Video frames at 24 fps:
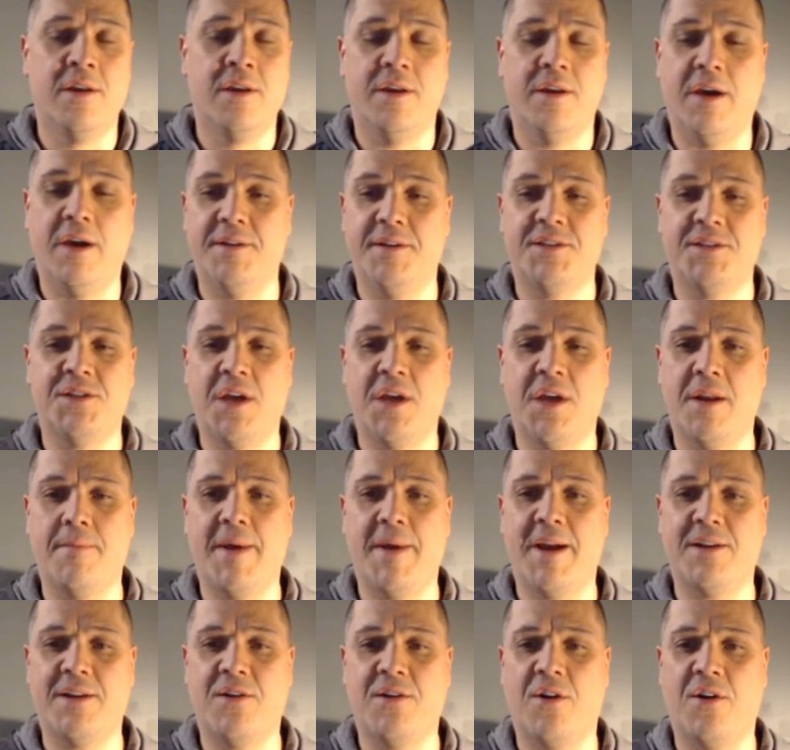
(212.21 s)
It's not a
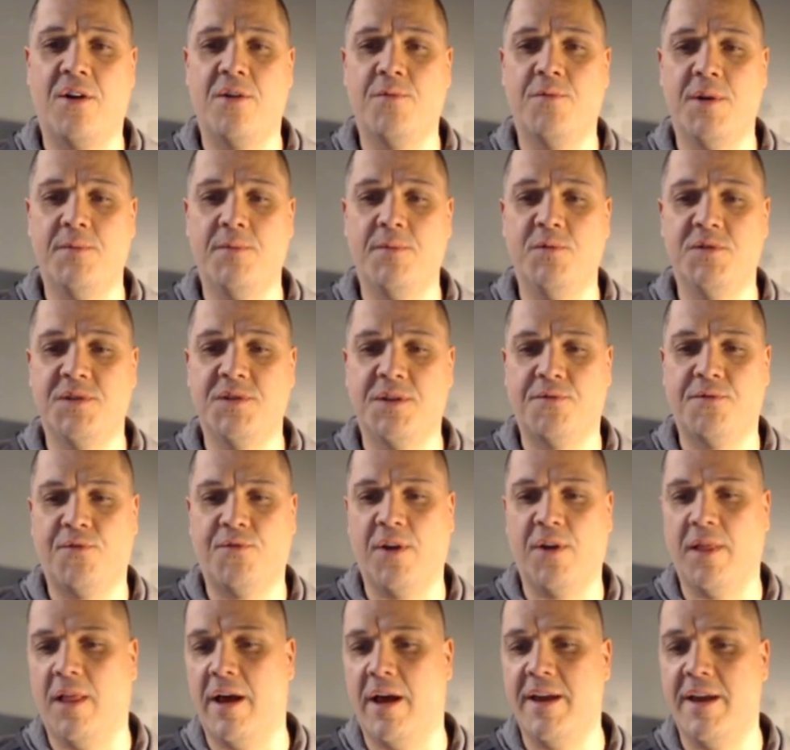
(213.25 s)
bad card. When it moves to the
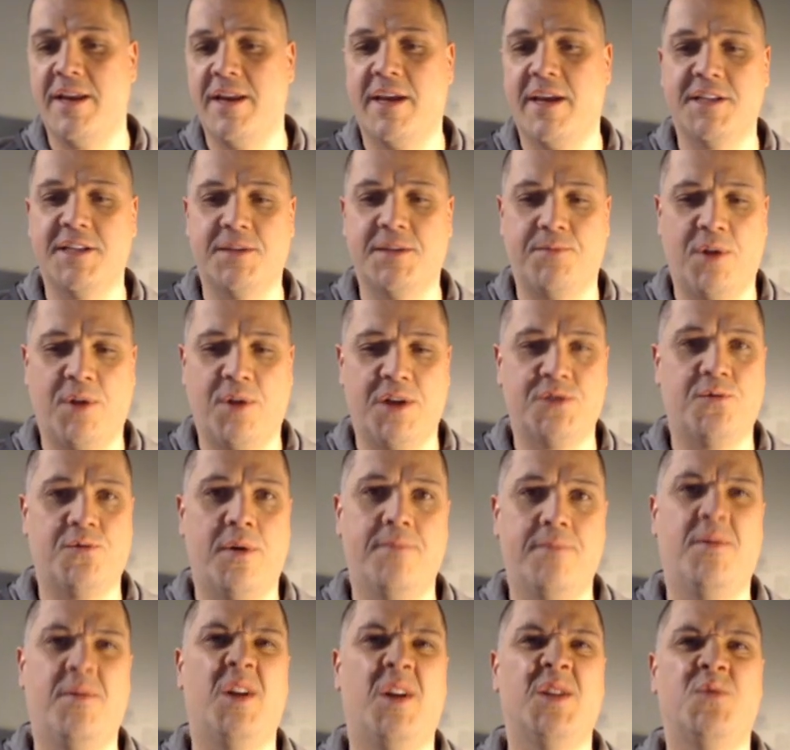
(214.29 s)
front line, it gets a
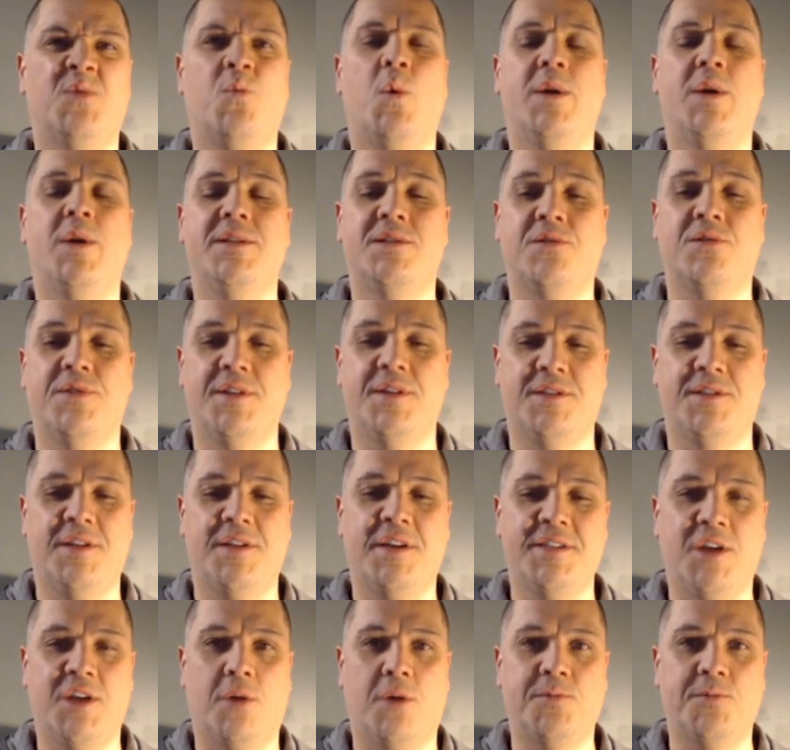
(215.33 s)
+1/+1. So this
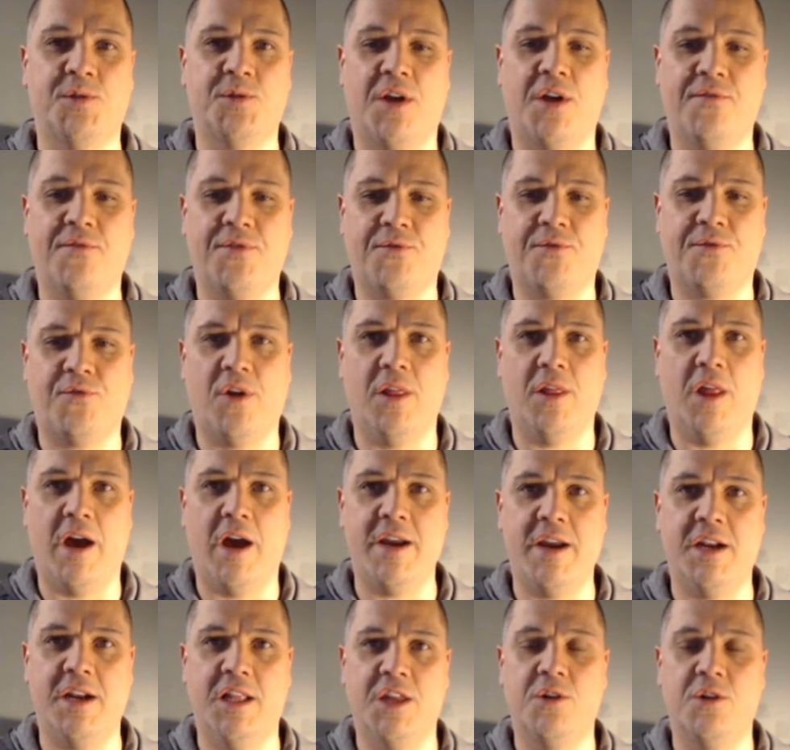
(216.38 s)
does help stuff the front
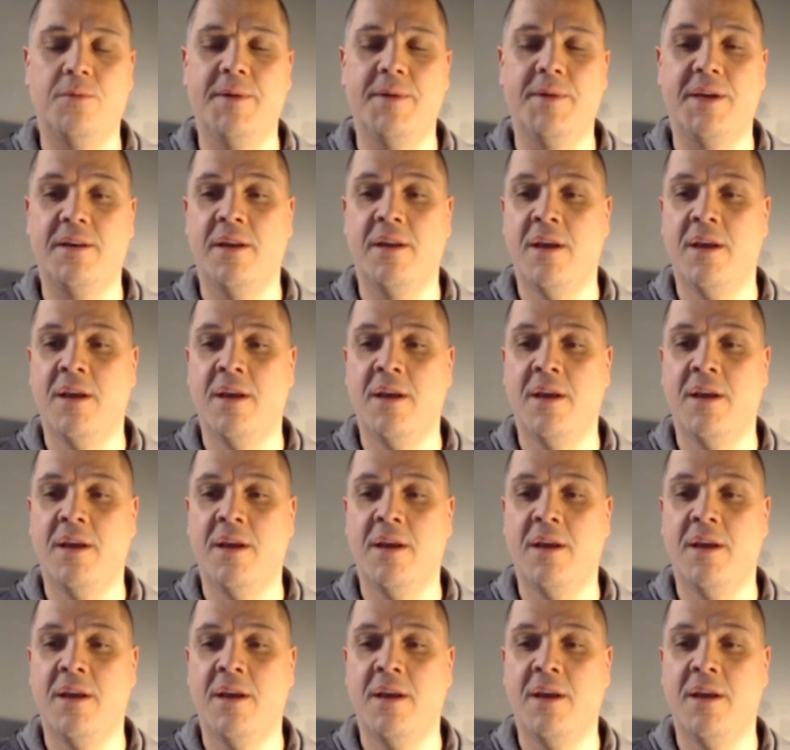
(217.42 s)
line a little bit